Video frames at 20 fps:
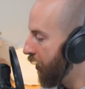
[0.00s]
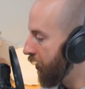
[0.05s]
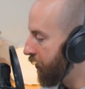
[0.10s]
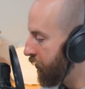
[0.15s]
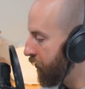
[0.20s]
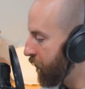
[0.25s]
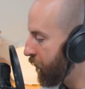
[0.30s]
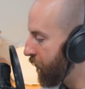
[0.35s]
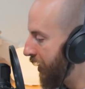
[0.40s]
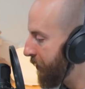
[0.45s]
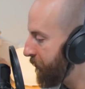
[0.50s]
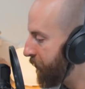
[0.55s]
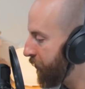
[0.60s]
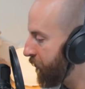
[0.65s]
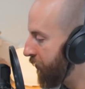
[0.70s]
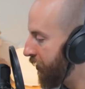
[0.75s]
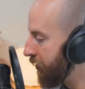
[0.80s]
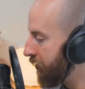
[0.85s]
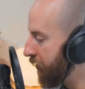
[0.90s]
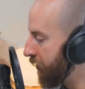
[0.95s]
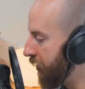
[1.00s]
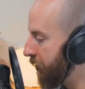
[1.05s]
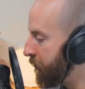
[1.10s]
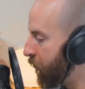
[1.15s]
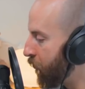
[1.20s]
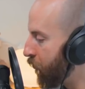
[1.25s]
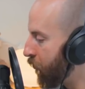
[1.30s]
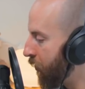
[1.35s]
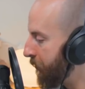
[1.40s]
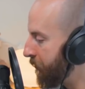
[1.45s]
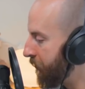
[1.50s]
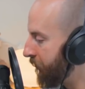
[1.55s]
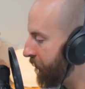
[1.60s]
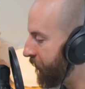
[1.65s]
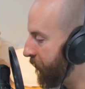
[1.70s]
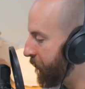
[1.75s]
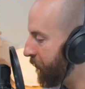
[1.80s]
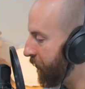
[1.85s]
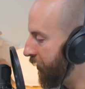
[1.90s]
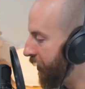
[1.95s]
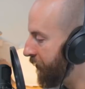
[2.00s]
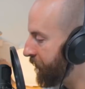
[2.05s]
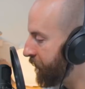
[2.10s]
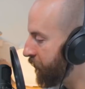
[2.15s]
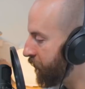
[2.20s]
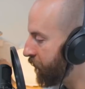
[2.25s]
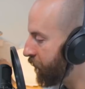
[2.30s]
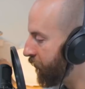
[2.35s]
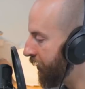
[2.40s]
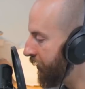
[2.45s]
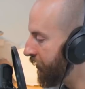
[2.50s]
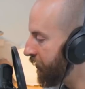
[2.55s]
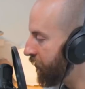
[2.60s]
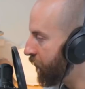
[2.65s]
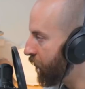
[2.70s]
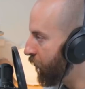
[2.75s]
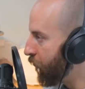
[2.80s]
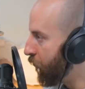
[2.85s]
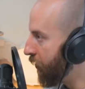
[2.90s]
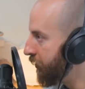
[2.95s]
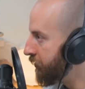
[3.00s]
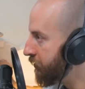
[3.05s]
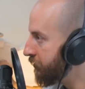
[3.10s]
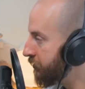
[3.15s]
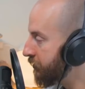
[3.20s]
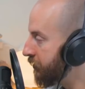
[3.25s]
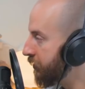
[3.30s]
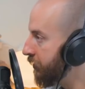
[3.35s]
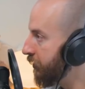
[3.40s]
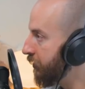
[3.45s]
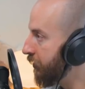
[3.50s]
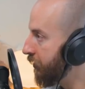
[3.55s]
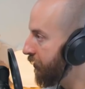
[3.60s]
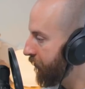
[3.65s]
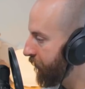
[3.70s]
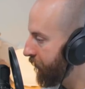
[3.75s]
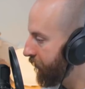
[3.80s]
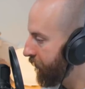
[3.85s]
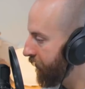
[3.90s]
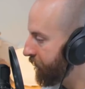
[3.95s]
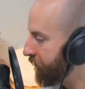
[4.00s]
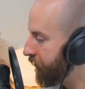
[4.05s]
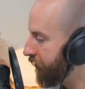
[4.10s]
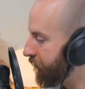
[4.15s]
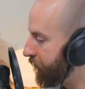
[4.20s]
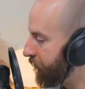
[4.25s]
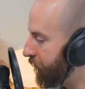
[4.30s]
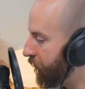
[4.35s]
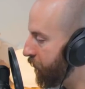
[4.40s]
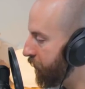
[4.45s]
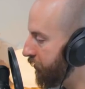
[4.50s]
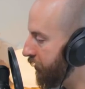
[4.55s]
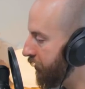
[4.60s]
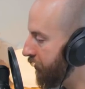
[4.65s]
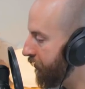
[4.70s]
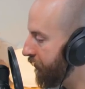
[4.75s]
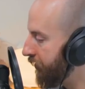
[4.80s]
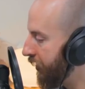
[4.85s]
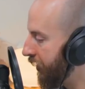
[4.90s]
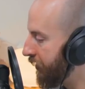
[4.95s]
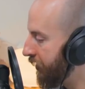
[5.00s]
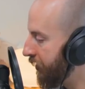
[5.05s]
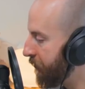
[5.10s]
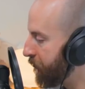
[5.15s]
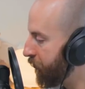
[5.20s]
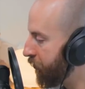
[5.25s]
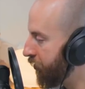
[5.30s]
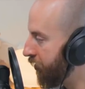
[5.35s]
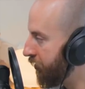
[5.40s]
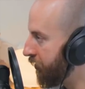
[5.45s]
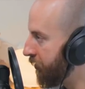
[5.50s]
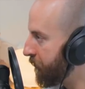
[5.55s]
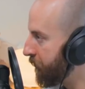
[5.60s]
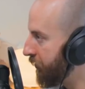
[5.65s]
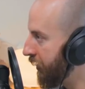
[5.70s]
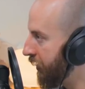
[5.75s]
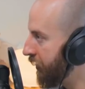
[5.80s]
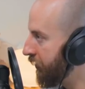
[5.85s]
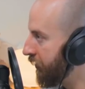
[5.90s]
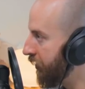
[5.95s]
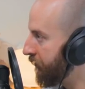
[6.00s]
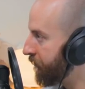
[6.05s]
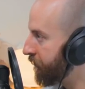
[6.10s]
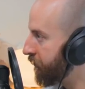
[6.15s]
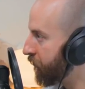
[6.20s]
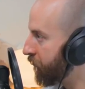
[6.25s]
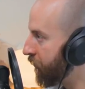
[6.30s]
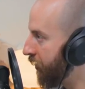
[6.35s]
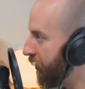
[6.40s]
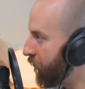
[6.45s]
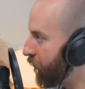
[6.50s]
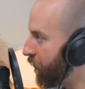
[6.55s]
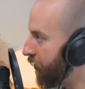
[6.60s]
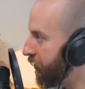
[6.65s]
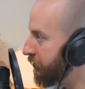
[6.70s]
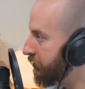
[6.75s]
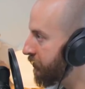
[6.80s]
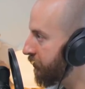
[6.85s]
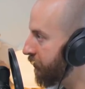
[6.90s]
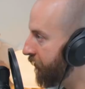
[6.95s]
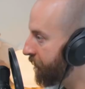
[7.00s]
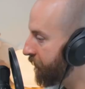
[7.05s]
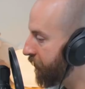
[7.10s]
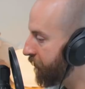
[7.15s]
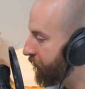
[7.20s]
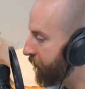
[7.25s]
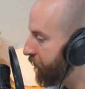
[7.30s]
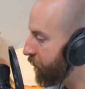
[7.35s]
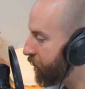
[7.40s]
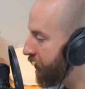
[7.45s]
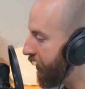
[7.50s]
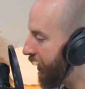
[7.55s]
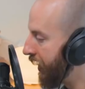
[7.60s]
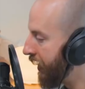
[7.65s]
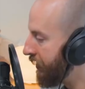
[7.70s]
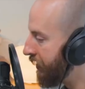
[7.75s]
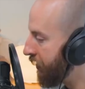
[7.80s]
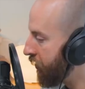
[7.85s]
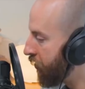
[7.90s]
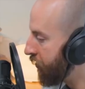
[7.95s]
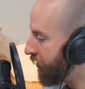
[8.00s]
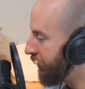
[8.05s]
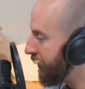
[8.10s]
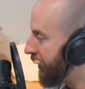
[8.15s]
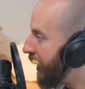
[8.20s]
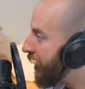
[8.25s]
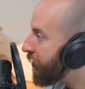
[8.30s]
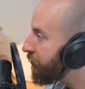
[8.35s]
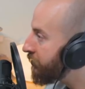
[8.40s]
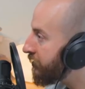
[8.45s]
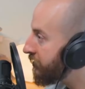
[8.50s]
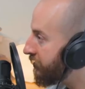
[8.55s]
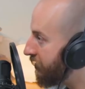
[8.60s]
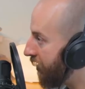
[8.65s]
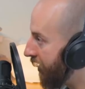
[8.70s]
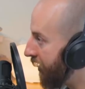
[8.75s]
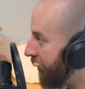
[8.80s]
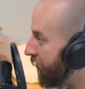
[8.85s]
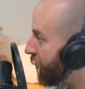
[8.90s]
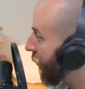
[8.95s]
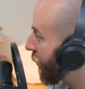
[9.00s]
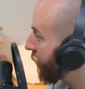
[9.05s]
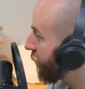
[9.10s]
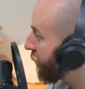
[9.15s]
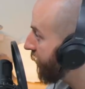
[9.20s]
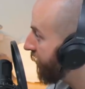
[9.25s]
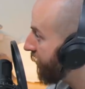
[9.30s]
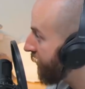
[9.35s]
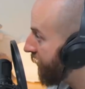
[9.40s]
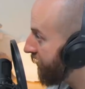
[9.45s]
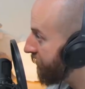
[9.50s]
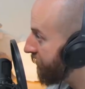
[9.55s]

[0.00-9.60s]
You wrap it around the lip, wipe it from left to right once, lift it, fold it, and then put on the lip again, left to right once, lift it, fold it, and then on the outside, rather than the